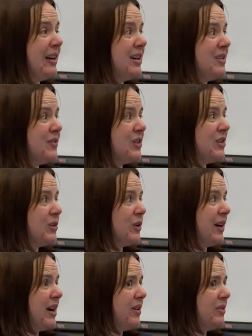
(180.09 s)
after or
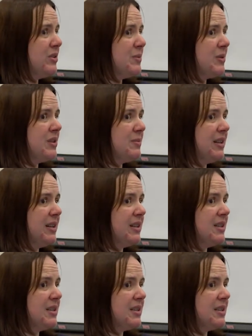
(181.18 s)
caring
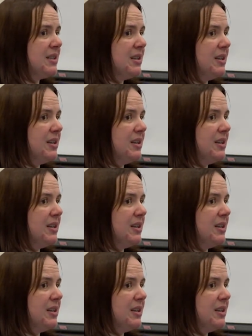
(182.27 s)
responsibilities?